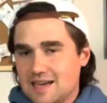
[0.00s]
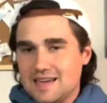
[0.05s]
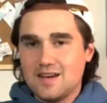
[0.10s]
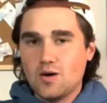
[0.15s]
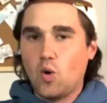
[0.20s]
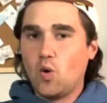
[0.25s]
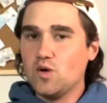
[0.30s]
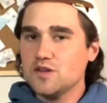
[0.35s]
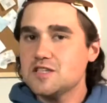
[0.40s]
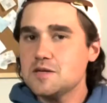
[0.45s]
And
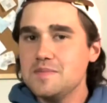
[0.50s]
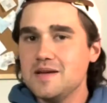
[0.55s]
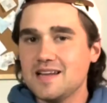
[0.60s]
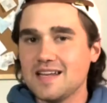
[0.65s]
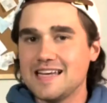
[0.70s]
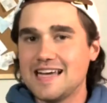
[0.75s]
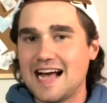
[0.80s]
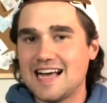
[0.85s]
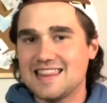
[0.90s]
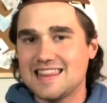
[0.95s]

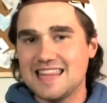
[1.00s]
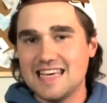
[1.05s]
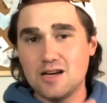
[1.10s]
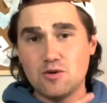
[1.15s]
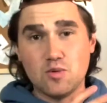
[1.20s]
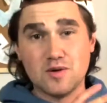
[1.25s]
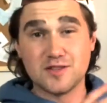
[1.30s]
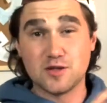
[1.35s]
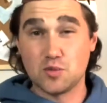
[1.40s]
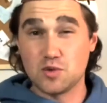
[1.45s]
ultimately, I think
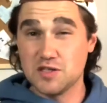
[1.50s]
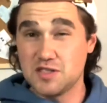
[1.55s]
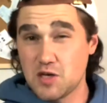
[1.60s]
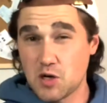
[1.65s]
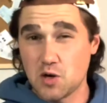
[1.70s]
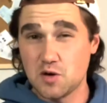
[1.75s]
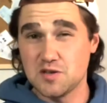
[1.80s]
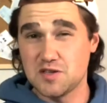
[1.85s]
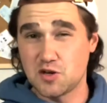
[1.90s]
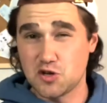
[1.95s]
what the
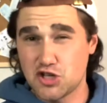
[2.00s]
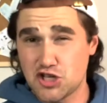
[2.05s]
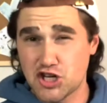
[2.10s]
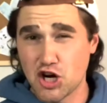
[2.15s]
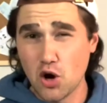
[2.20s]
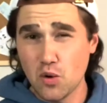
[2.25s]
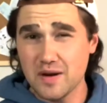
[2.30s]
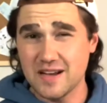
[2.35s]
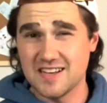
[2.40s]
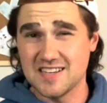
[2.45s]
returns are
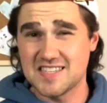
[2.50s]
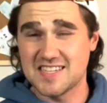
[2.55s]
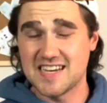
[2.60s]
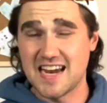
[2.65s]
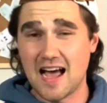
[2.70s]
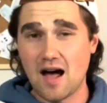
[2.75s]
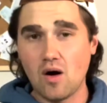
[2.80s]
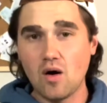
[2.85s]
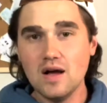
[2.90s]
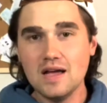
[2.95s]
showing us
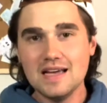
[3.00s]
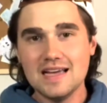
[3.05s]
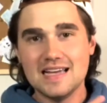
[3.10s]
now